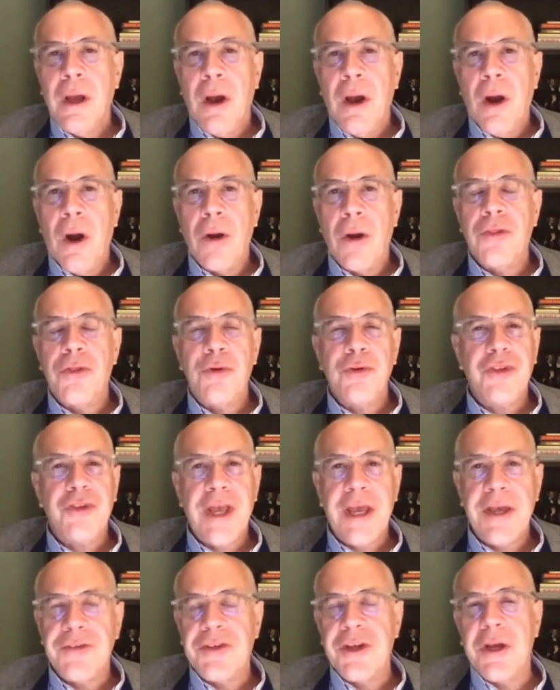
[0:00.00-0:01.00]
are
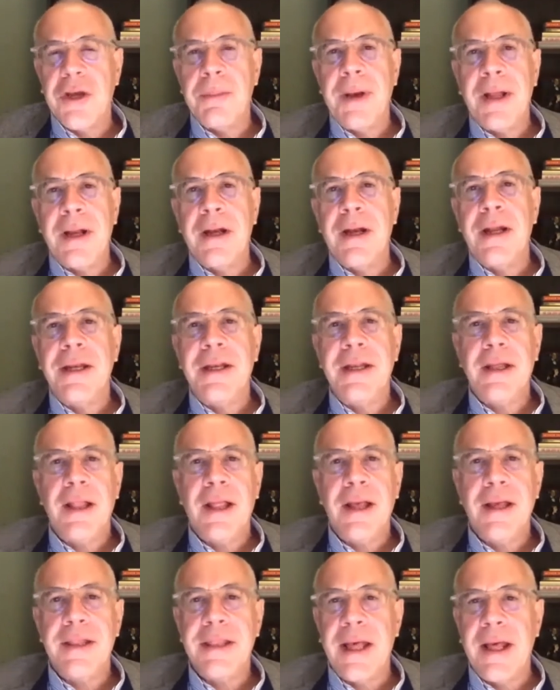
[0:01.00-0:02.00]
enthusiastic about an idea
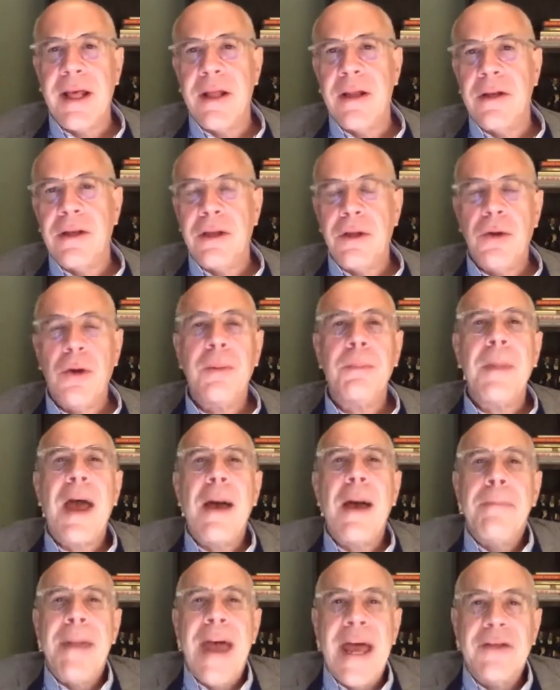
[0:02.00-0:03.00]
like that? Do you
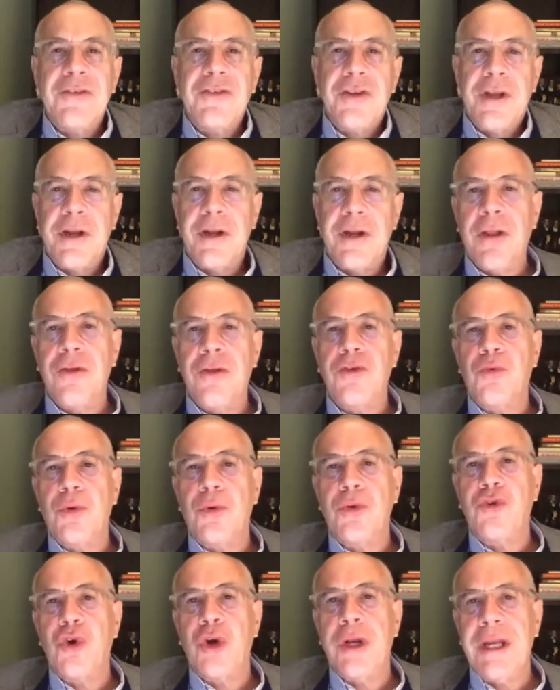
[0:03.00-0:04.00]
imagine that others
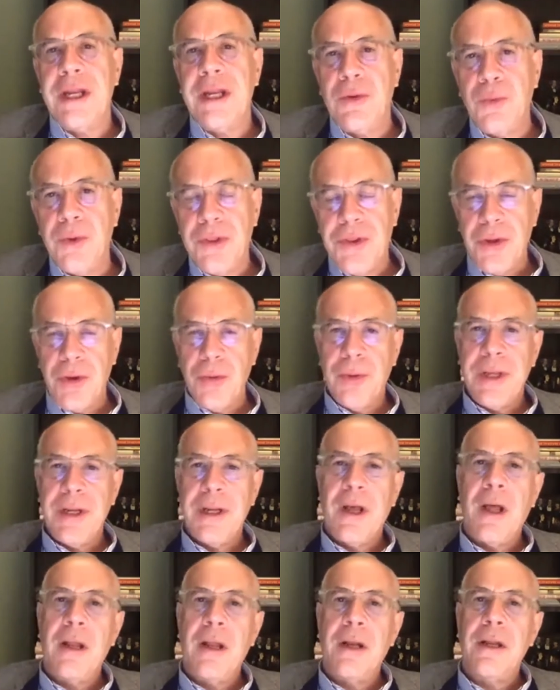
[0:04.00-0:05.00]
will join in with you in
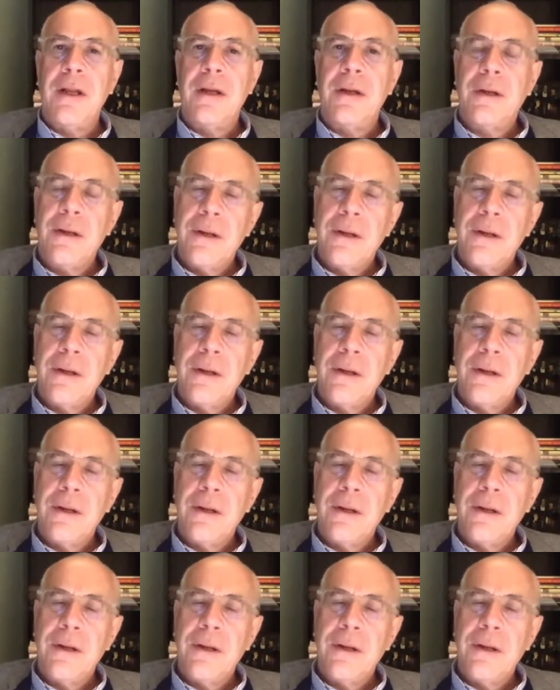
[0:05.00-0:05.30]
on that?